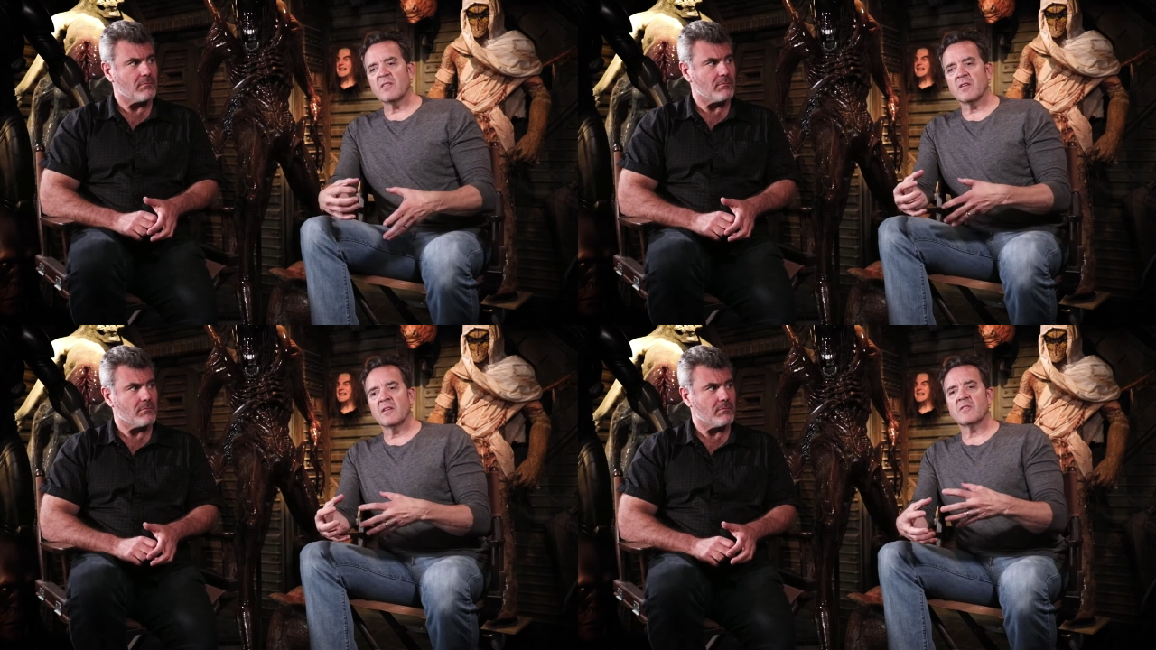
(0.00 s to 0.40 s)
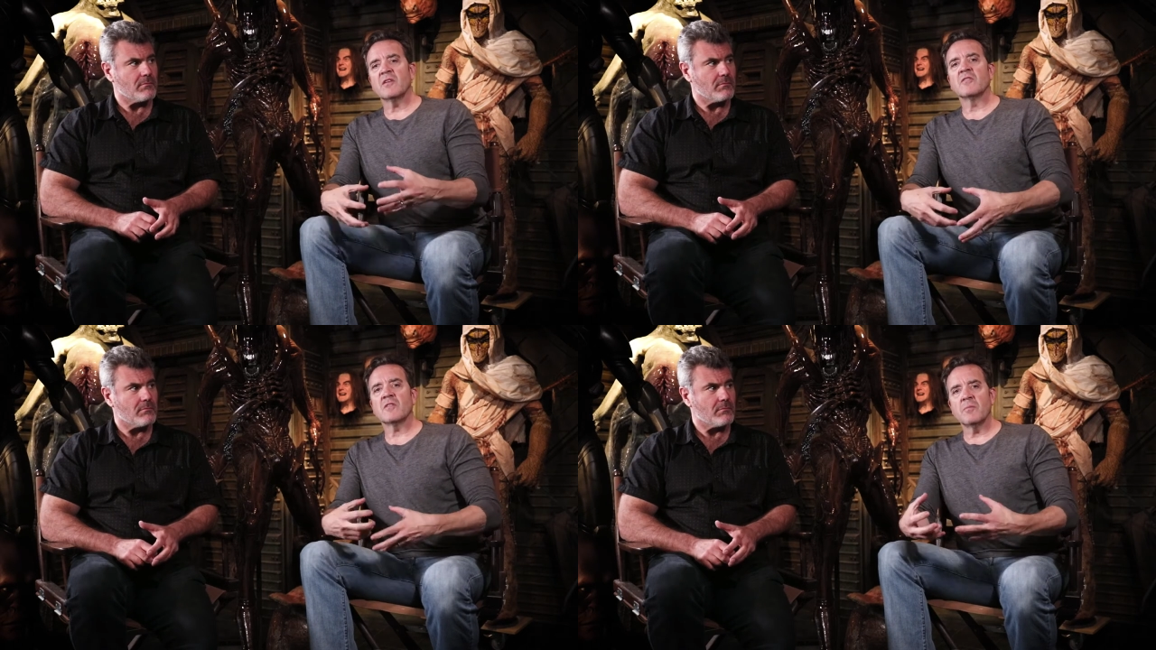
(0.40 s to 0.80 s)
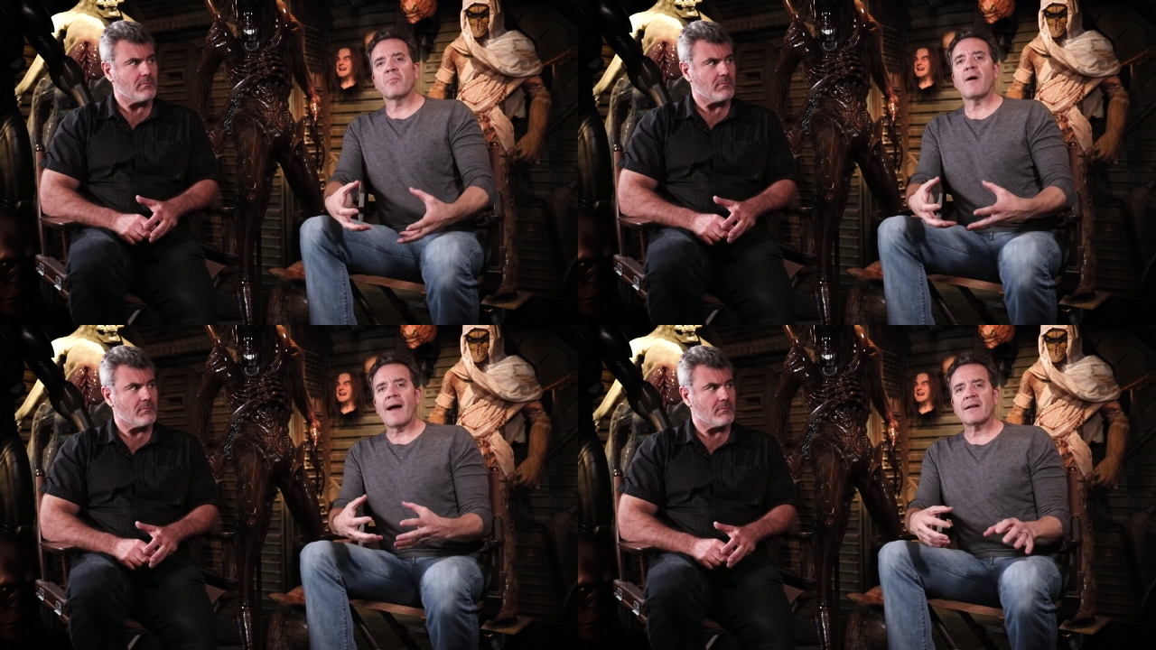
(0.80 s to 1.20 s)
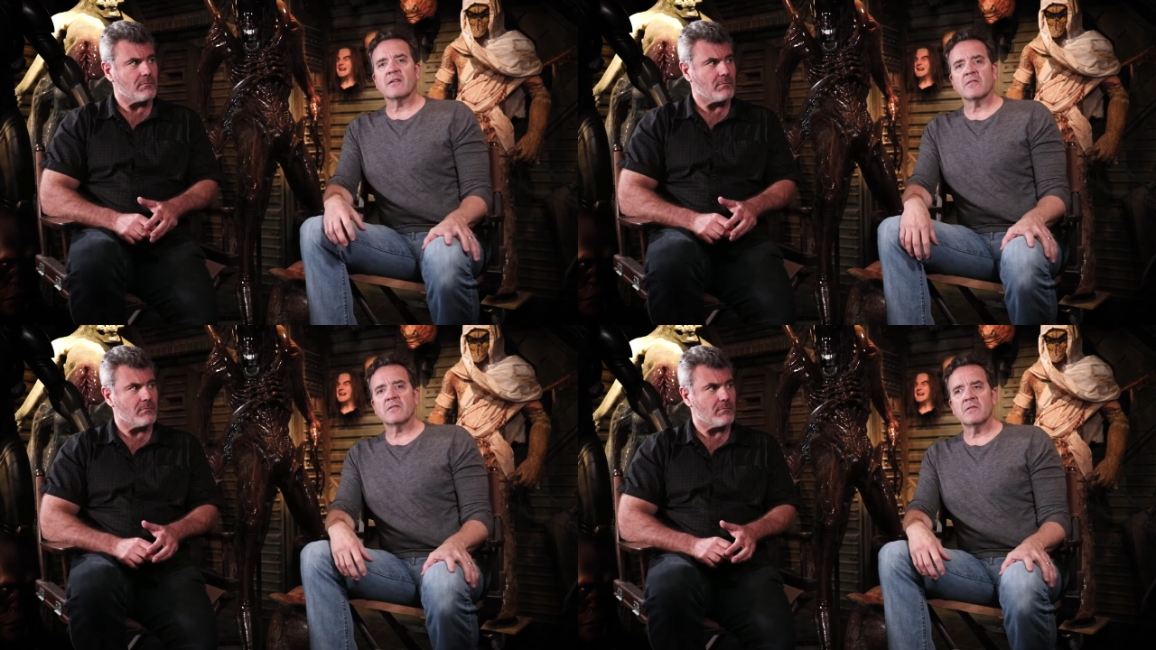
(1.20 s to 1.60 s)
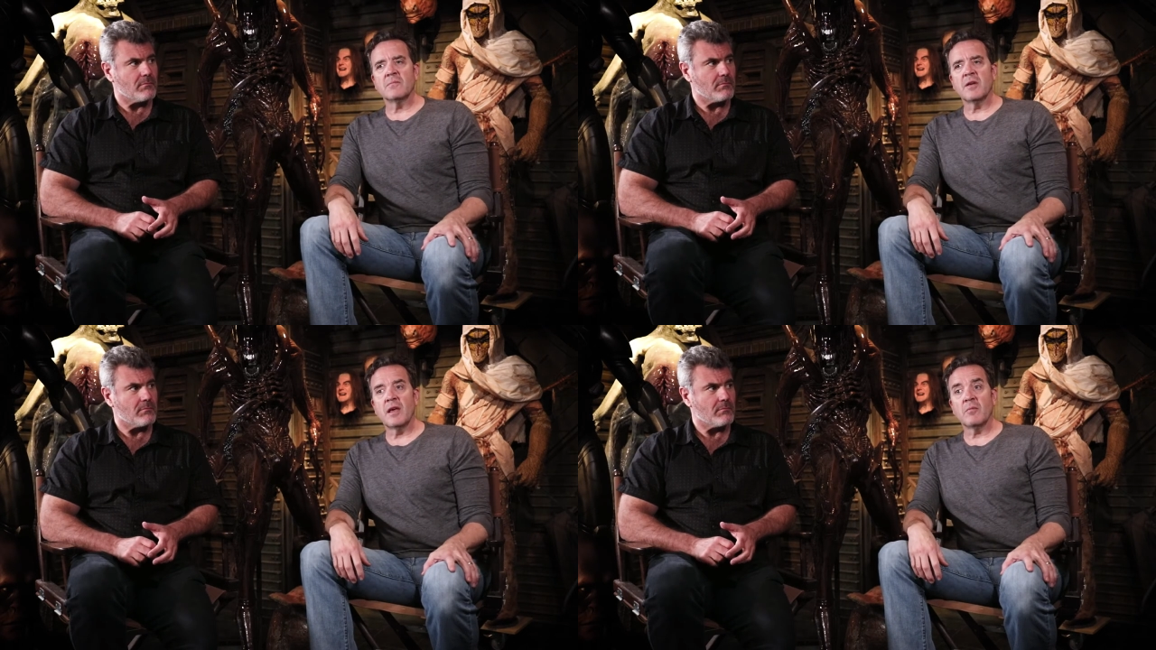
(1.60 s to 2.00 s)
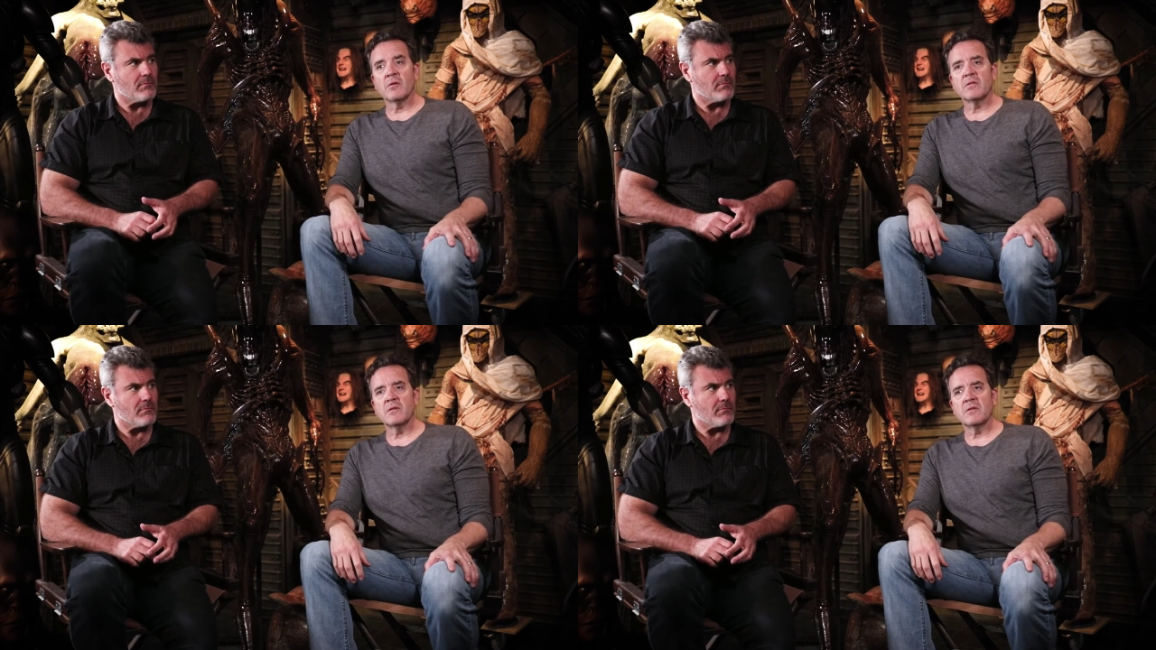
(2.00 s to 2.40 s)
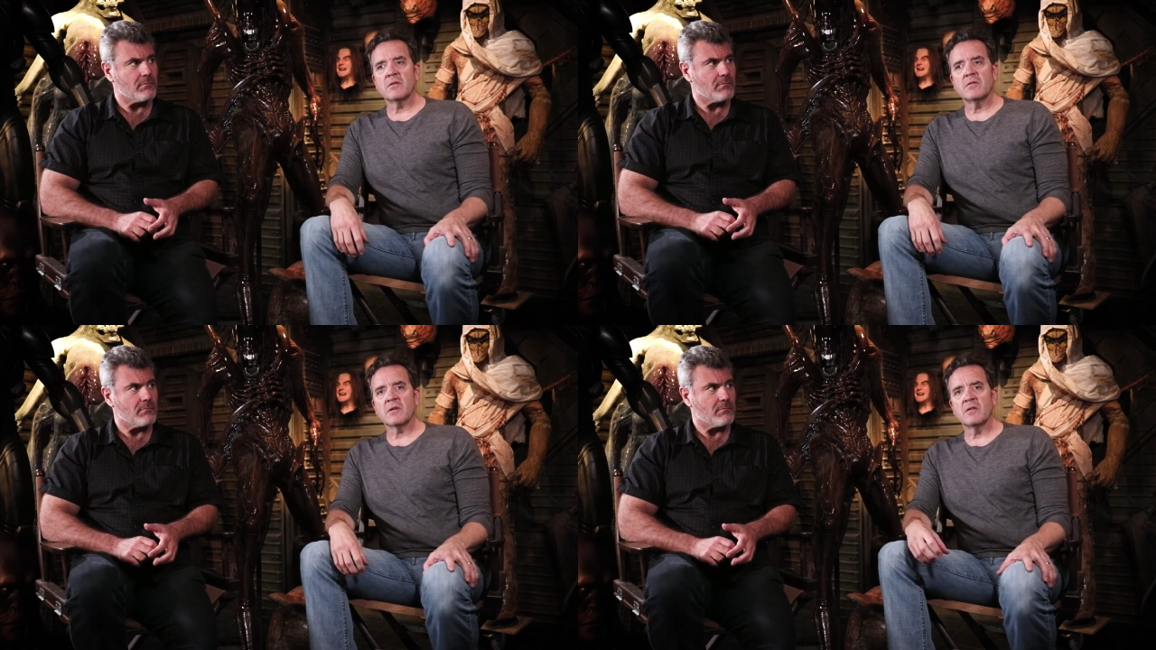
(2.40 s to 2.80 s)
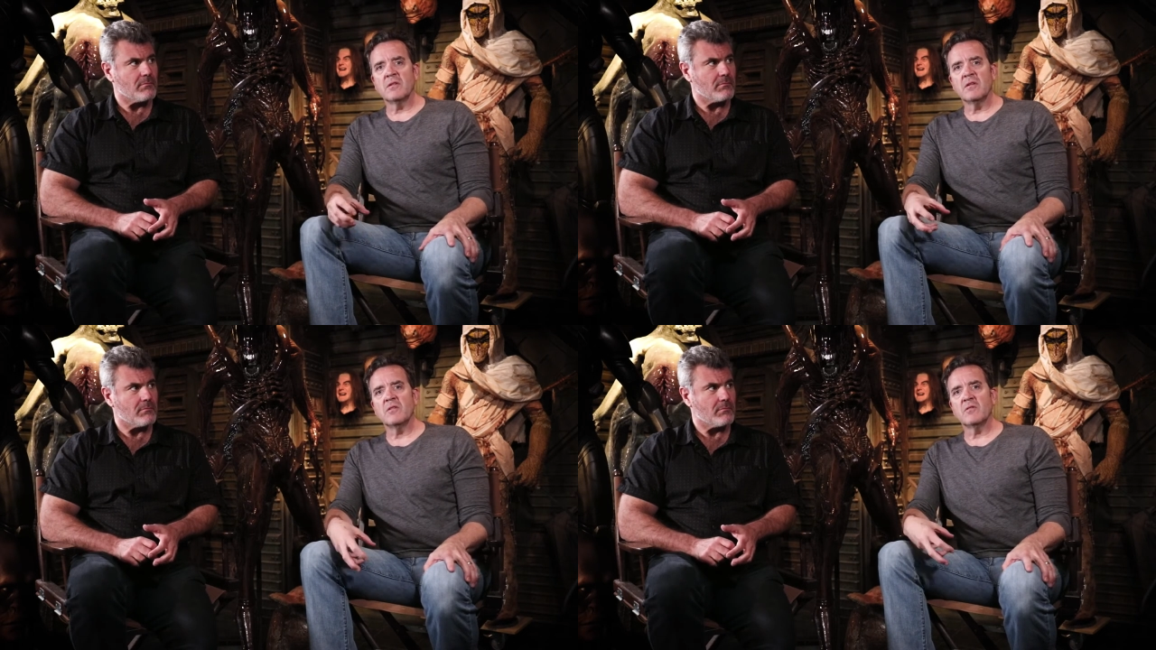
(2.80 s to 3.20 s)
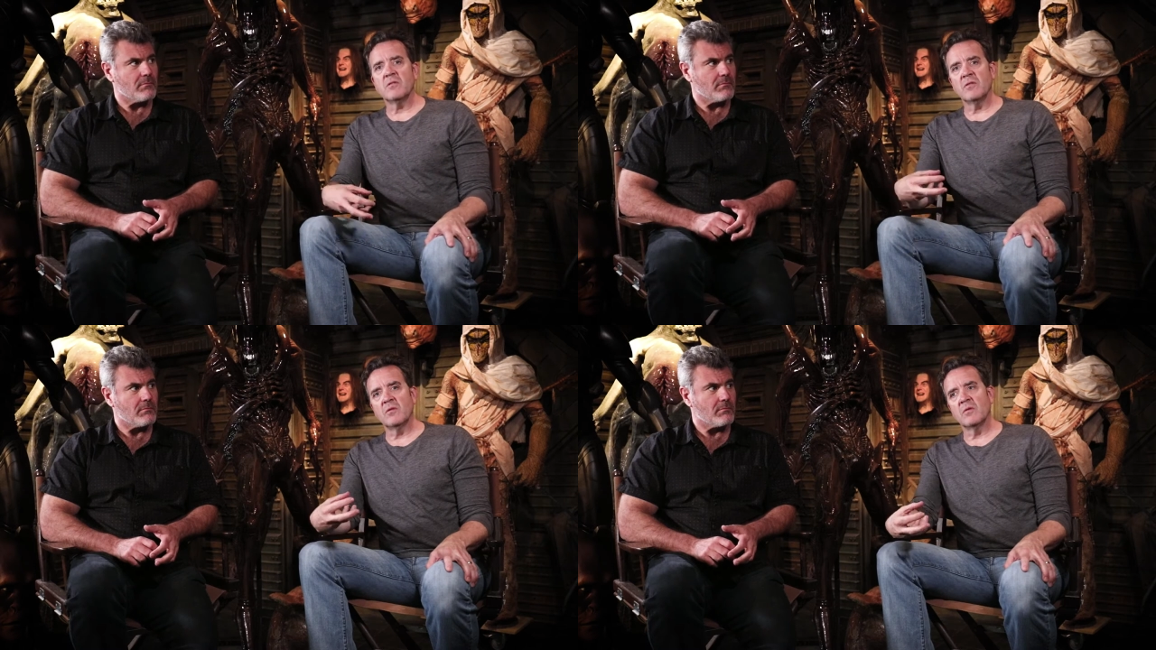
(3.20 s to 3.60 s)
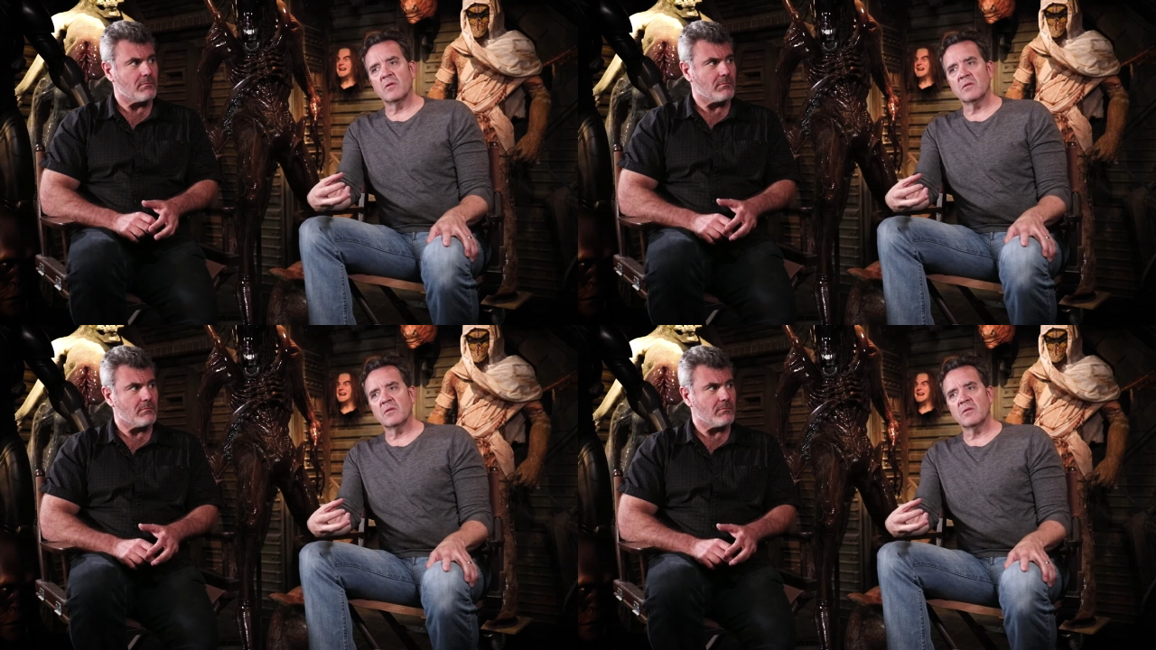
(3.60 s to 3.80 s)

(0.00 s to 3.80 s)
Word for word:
Speaker 1: It's, it's, it's good practice to be able to, to continue to,